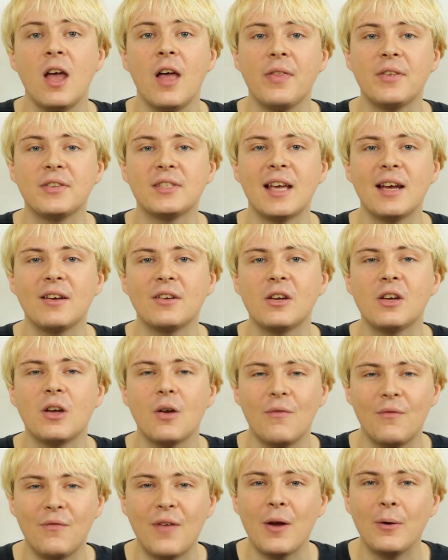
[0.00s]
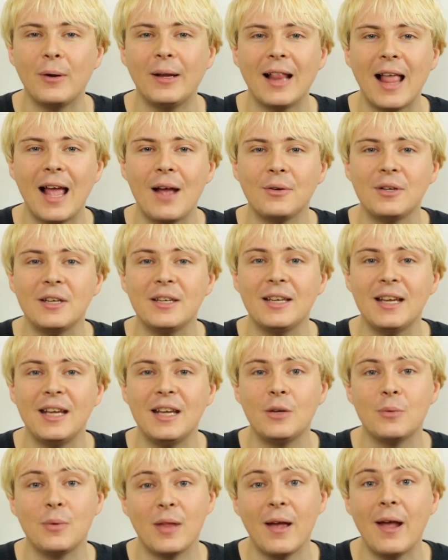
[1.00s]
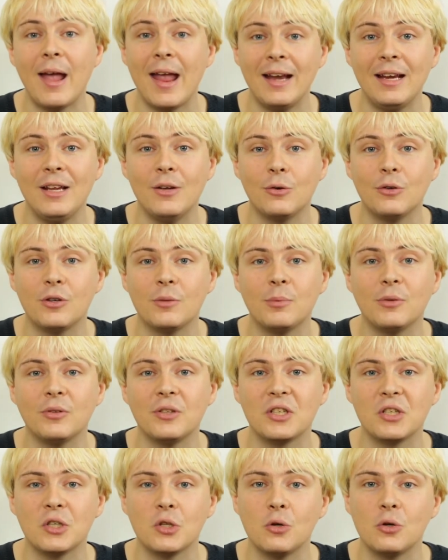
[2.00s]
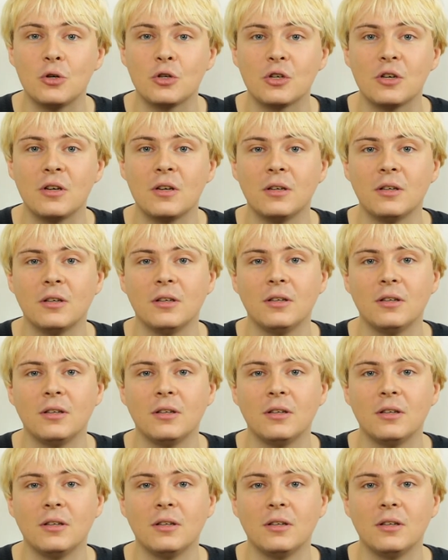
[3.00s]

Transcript: and the sound can go very loud indeed without any audible distortion.